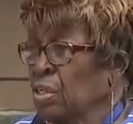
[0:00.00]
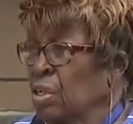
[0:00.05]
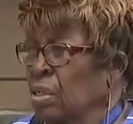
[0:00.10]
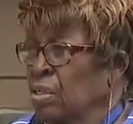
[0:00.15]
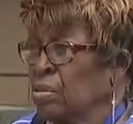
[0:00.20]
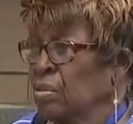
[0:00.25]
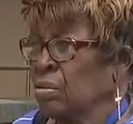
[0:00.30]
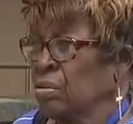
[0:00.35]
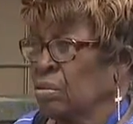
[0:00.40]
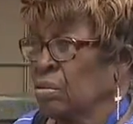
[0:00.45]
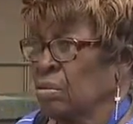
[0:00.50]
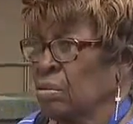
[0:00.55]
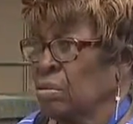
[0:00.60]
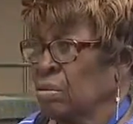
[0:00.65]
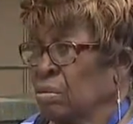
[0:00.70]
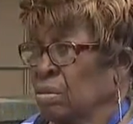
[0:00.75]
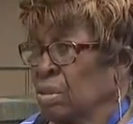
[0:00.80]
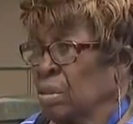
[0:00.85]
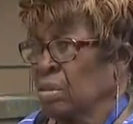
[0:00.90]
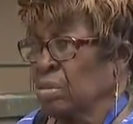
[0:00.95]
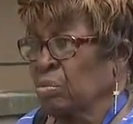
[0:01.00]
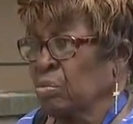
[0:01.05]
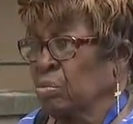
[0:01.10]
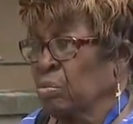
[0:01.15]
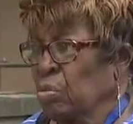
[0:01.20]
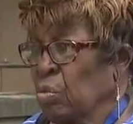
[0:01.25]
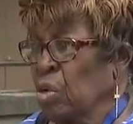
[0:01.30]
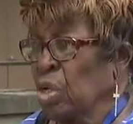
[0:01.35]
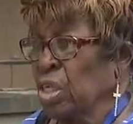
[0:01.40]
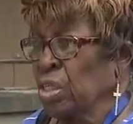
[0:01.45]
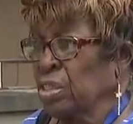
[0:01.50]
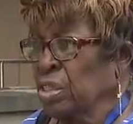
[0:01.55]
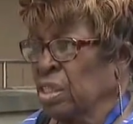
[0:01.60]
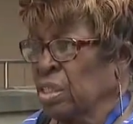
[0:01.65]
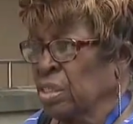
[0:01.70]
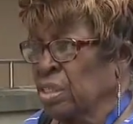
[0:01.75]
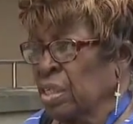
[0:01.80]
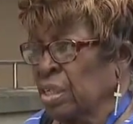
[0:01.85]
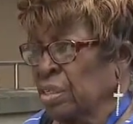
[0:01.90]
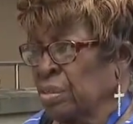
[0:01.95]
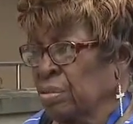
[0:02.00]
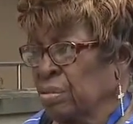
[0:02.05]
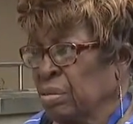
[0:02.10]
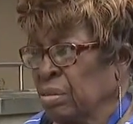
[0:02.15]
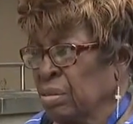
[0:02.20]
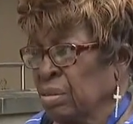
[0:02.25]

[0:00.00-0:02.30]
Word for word: uh, the one that they